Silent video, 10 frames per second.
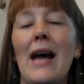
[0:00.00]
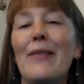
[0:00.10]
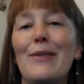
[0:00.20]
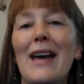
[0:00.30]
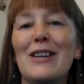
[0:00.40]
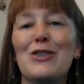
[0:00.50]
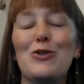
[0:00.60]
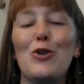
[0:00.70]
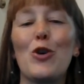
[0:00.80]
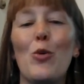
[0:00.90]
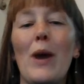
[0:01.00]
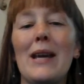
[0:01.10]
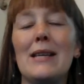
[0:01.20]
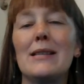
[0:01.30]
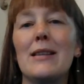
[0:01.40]
and that took
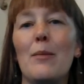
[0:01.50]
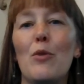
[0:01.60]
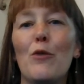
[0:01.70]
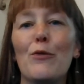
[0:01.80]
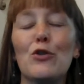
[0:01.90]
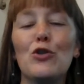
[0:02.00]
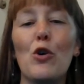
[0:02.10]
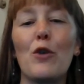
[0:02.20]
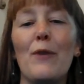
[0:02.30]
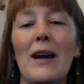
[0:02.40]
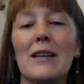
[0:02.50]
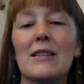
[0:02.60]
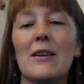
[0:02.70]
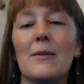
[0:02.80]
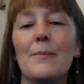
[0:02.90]
away some of the shock
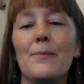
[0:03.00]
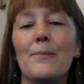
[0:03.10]
factor.